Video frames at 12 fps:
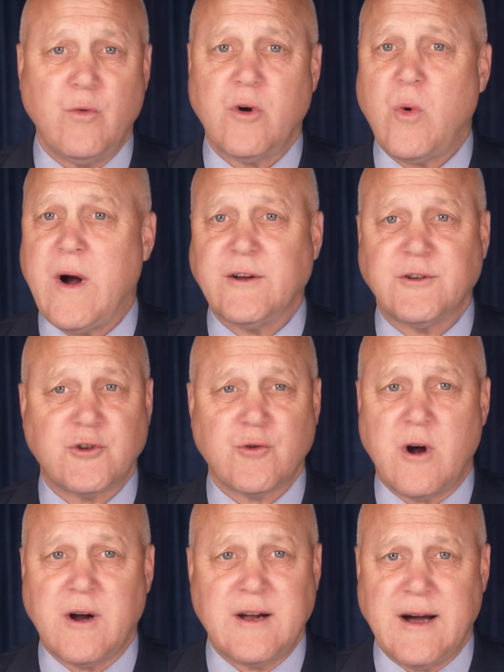requires a
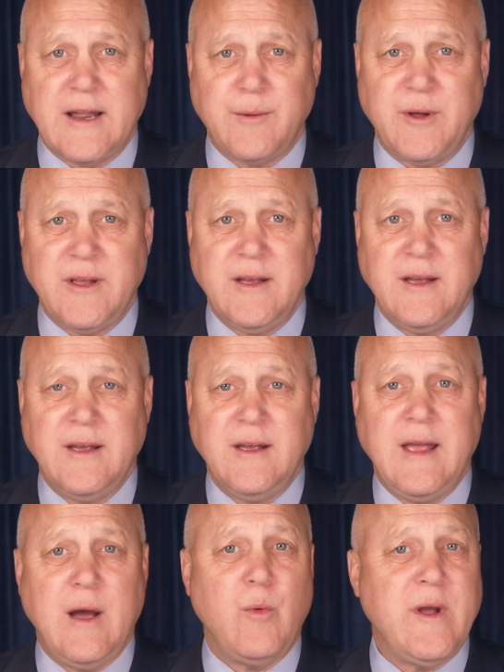strong economy,
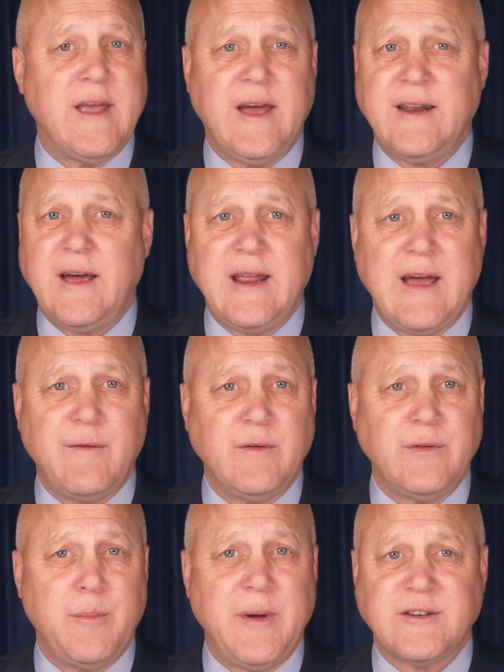and we cannot
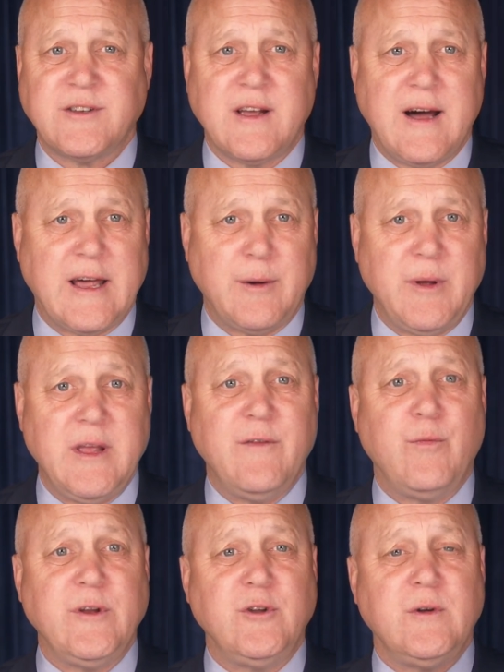have the best economy
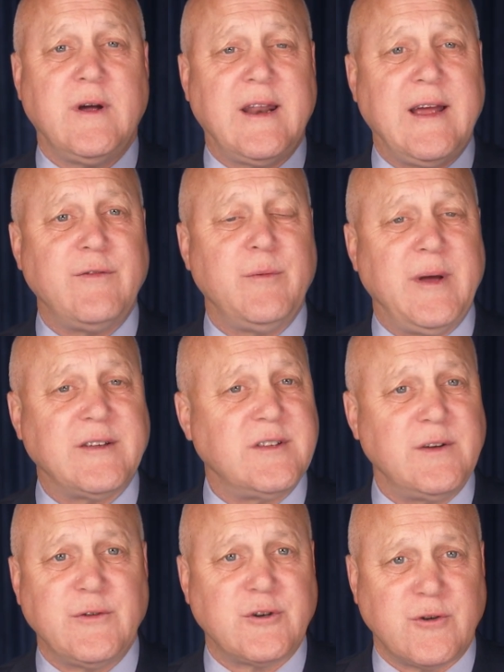if we do not have the best
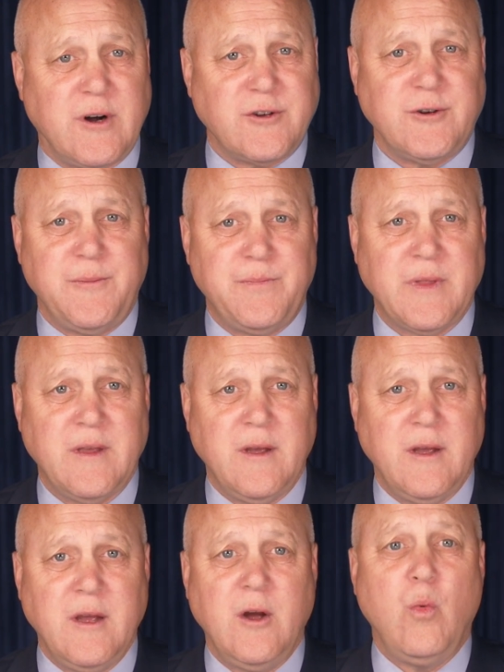infrastructure.
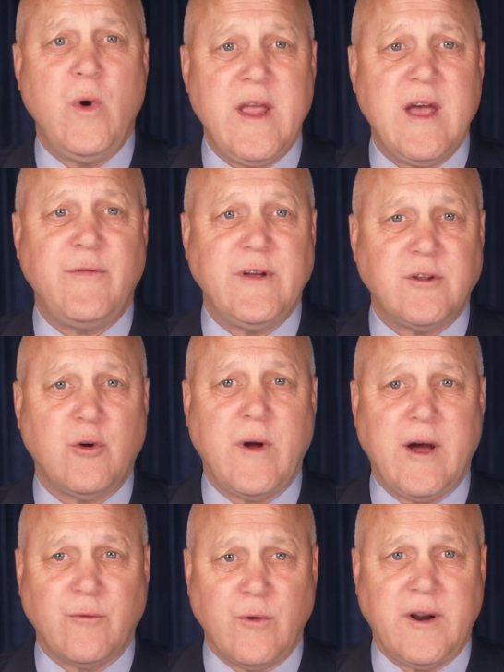We have hit the
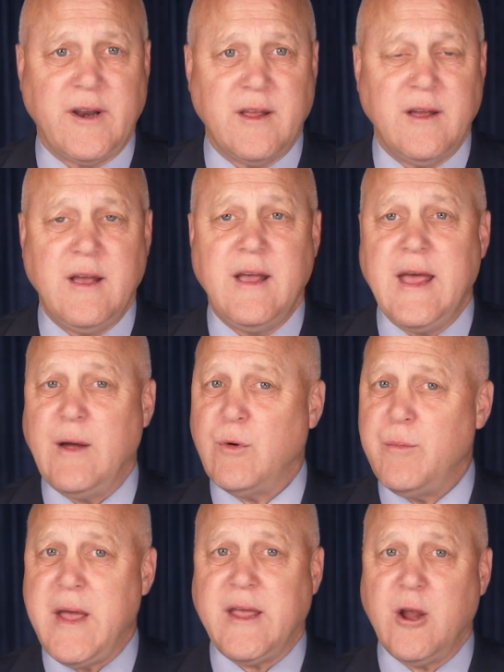ground running, and
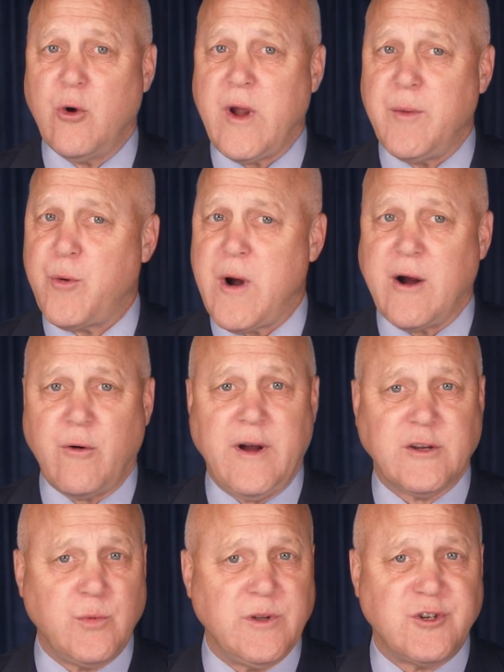we're making great
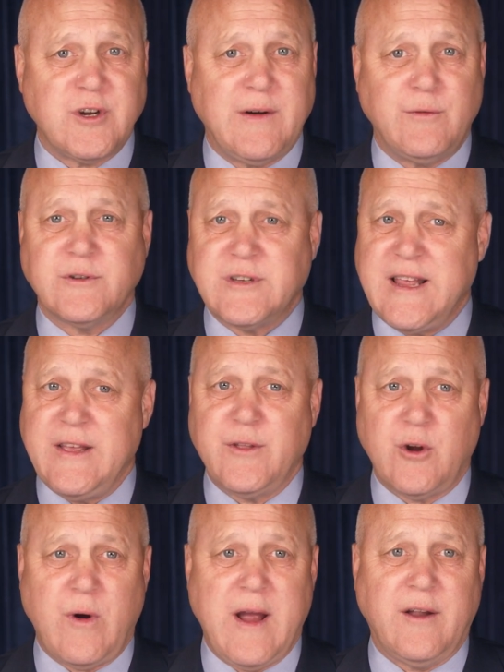progress with shovels in
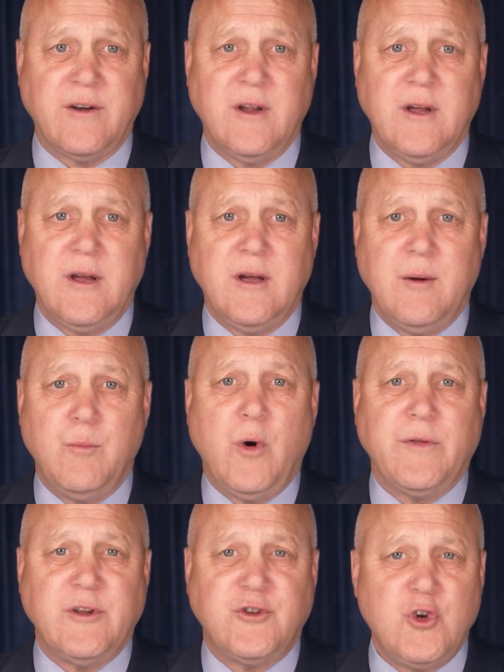the ground.
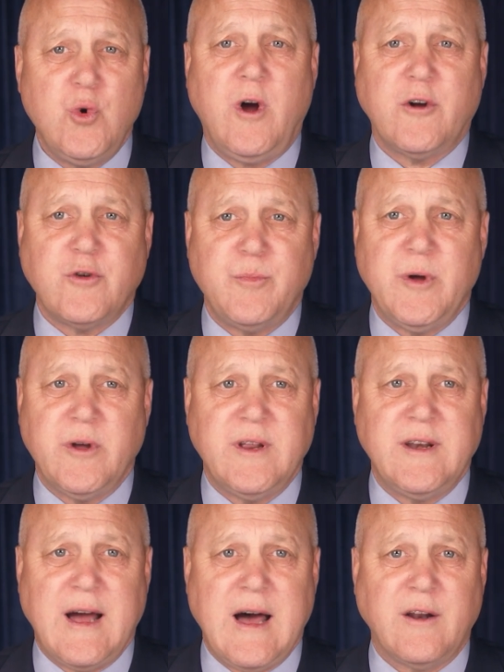More than $200
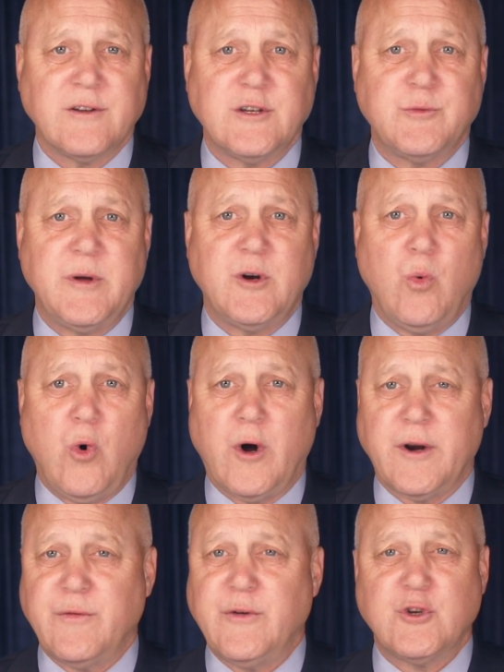billion has been
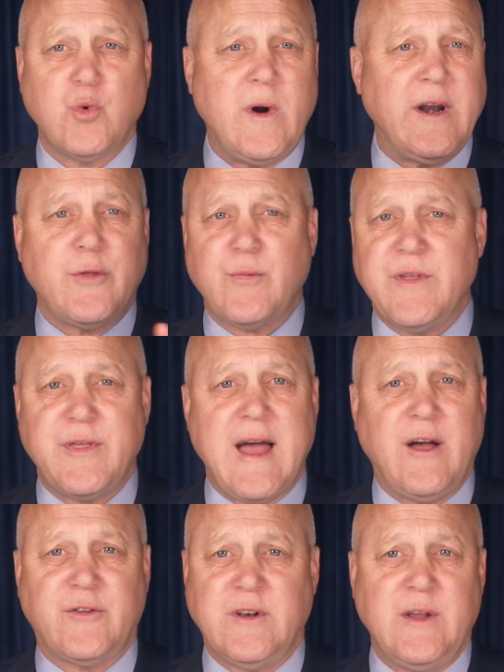awarded for
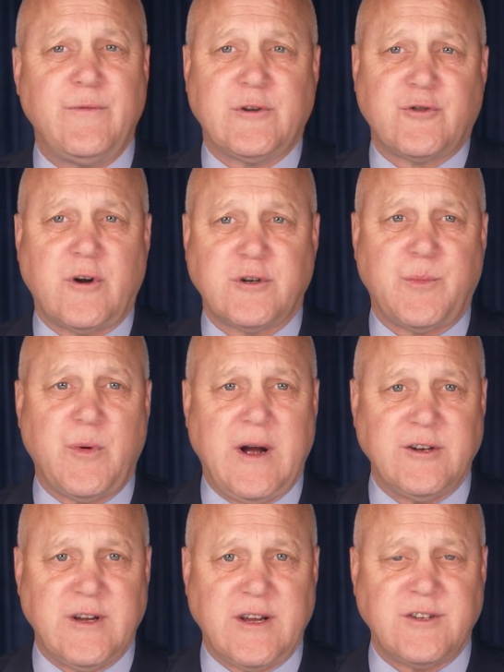23,000 infrastructure
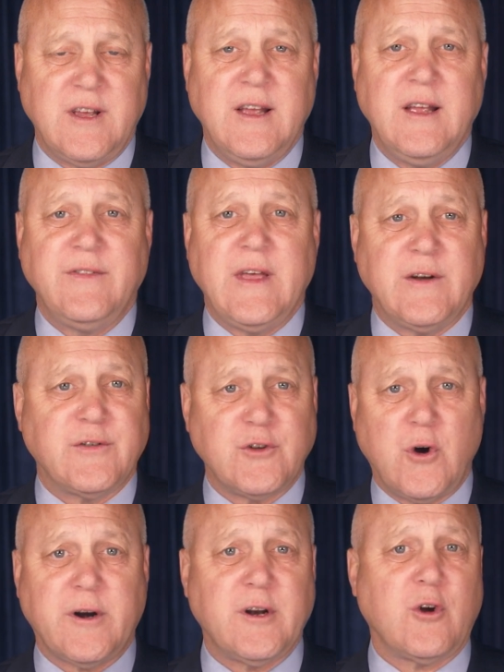projects that have
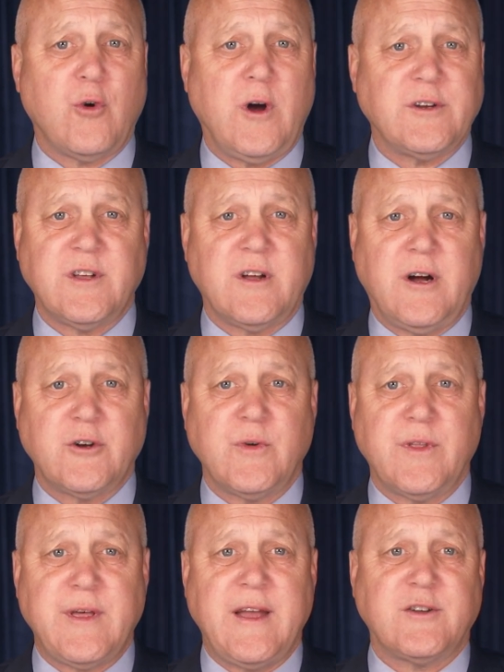started across the
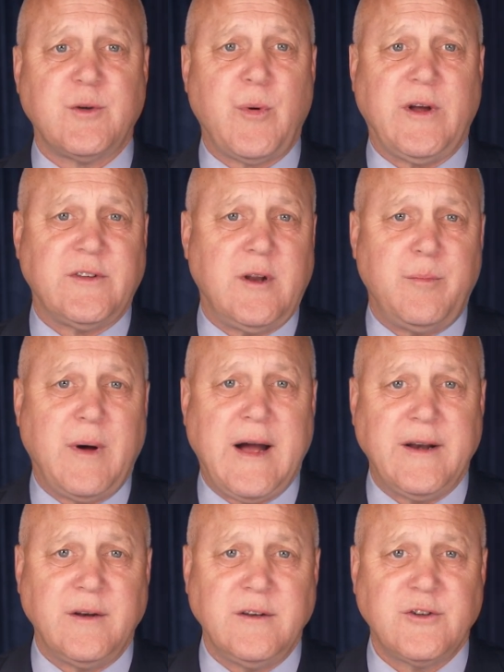country thanks to President
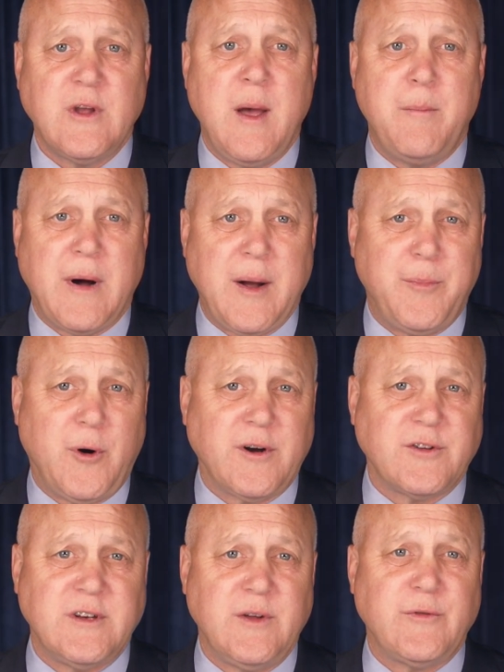Biden's
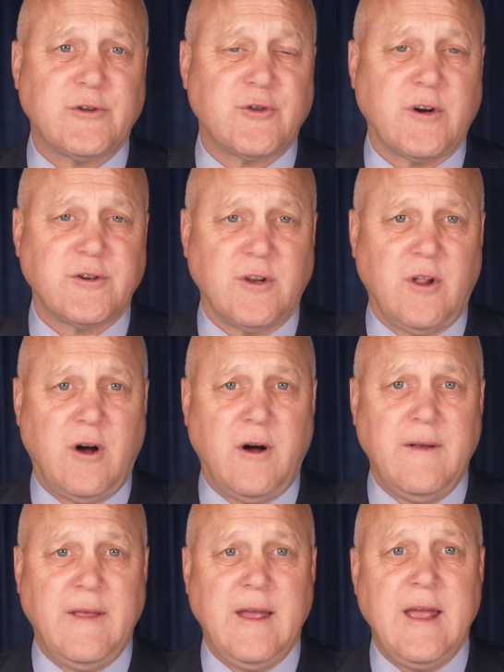bipartisan infrastructure law.
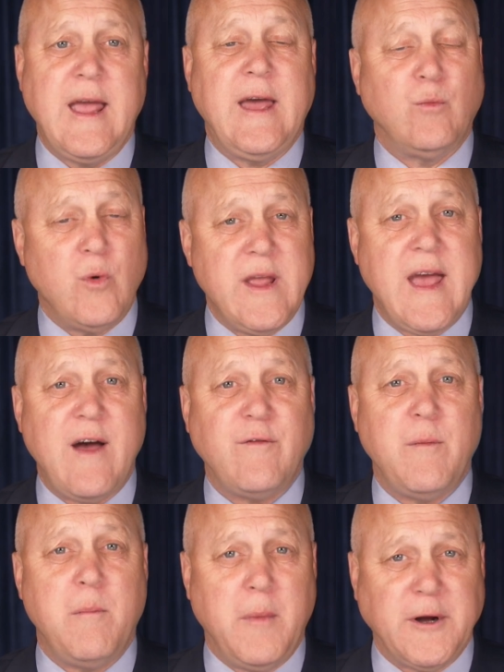And we
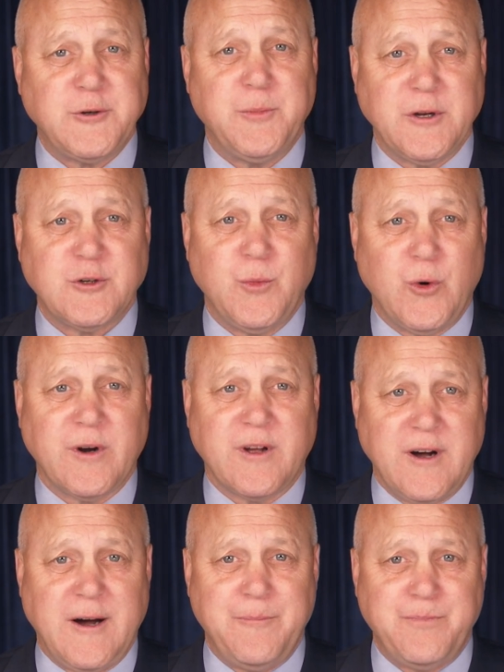have much, much more to
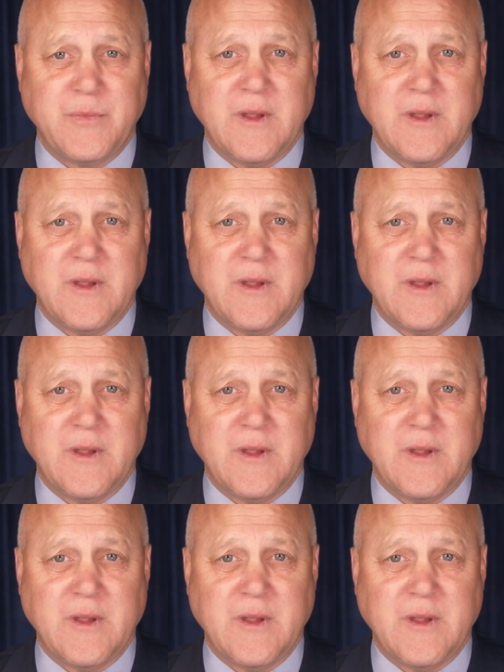come.